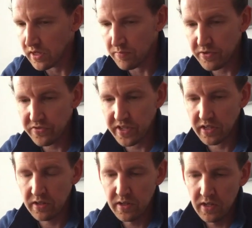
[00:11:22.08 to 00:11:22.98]
And uh, this
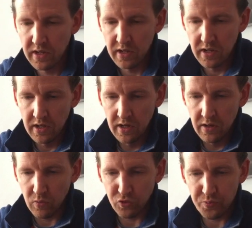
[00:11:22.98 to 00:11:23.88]
thing
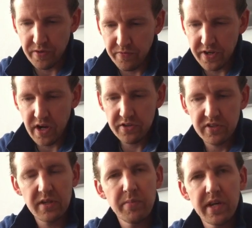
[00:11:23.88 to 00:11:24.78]
will spin for
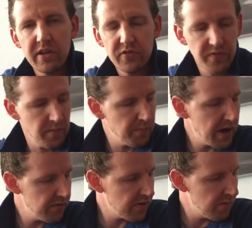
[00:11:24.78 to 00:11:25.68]
19 minutes from
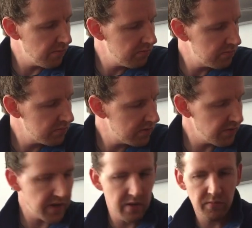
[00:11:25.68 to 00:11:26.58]
from
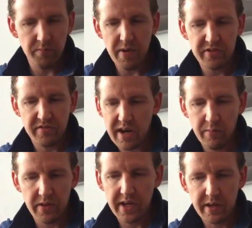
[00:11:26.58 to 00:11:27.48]
if I don't mess
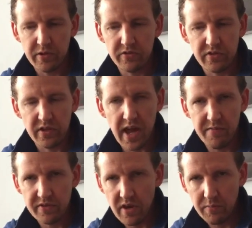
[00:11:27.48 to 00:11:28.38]
around with it because uh,
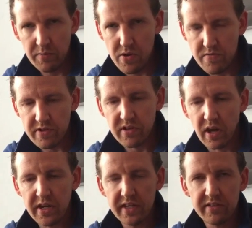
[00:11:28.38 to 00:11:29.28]
every time you move it
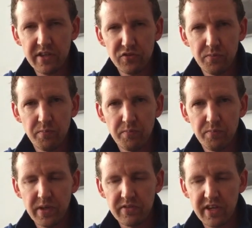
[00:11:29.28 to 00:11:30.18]
slightly it takes some
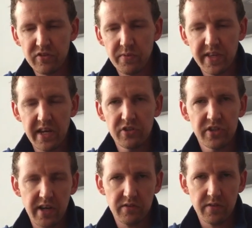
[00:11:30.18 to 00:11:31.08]
it takes some of the
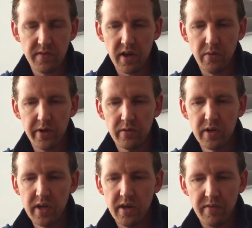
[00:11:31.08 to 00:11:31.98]
energy out of the flywheel
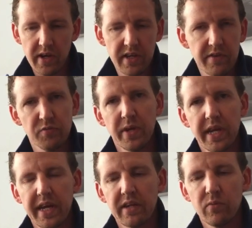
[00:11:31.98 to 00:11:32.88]
if I leave it
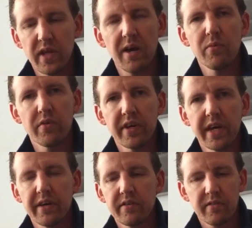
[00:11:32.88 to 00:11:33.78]
spinning without moving
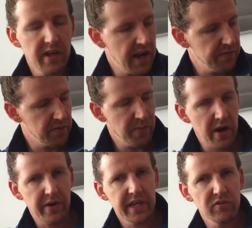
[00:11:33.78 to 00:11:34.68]
it after
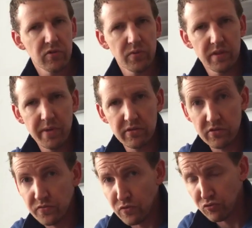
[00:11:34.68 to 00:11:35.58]
powering it up with the
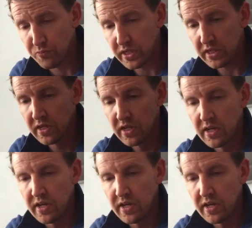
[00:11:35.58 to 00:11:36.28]
motor to full speed